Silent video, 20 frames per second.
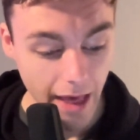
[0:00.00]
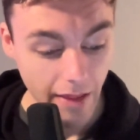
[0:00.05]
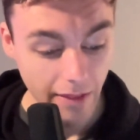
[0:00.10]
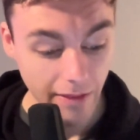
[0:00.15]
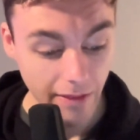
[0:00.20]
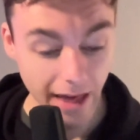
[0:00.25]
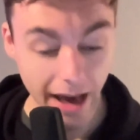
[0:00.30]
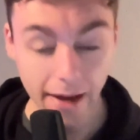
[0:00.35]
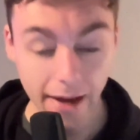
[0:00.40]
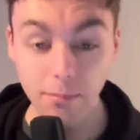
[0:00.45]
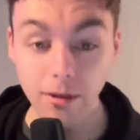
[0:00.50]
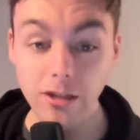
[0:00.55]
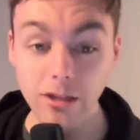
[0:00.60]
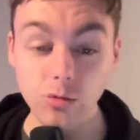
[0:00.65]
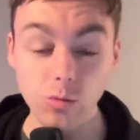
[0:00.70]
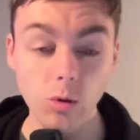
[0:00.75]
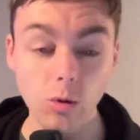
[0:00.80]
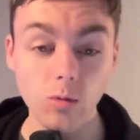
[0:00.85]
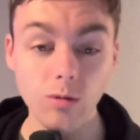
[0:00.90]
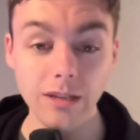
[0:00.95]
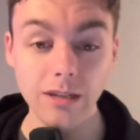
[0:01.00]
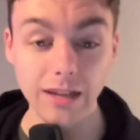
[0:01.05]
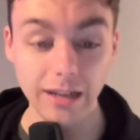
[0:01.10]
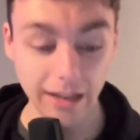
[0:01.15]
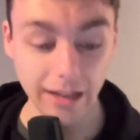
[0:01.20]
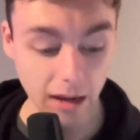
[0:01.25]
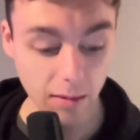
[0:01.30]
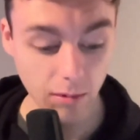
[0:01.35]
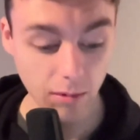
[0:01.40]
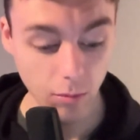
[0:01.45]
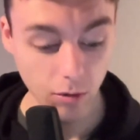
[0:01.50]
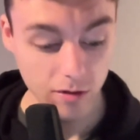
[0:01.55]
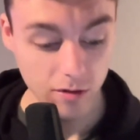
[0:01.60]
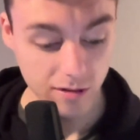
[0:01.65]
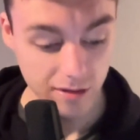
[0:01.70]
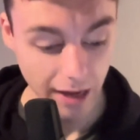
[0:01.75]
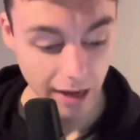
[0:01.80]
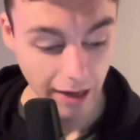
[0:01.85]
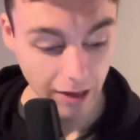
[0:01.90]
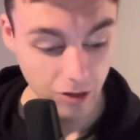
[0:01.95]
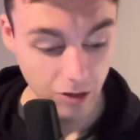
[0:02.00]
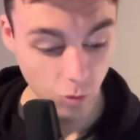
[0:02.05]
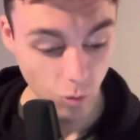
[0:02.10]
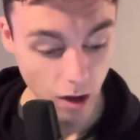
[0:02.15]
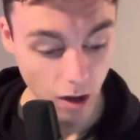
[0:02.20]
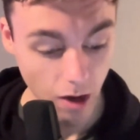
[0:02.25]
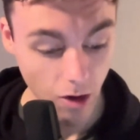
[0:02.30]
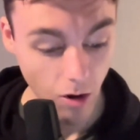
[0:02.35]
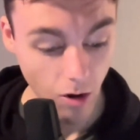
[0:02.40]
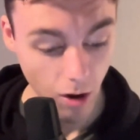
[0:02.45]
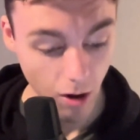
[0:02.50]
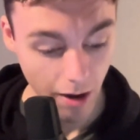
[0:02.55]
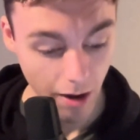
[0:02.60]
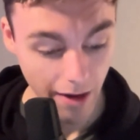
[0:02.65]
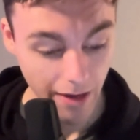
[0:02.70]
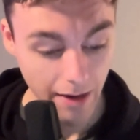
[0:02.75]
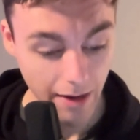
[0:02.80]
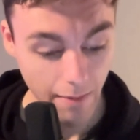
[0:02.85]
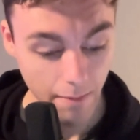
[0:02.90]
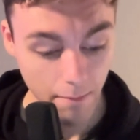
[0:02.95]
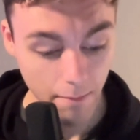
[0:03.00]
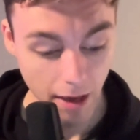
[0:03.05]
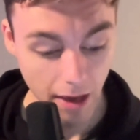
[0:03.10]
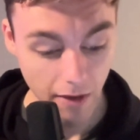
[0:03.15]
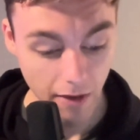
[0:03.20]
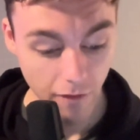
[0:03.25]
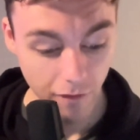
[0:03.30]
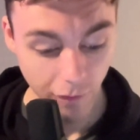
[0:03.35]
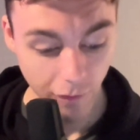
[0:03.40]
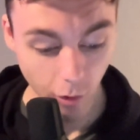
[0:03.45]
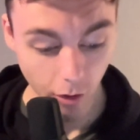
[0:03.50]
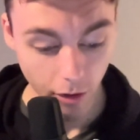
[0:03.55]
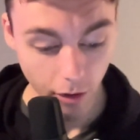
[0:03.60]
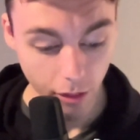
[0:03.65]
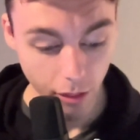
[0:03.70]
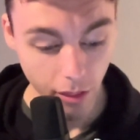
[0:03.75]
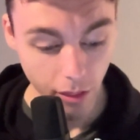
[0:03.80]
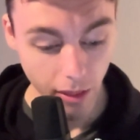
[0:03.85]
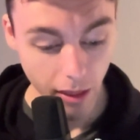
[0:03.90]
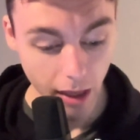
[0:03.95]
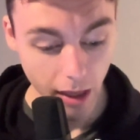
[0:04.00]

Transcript: That means we will need a game number 6. Well, on May 4th,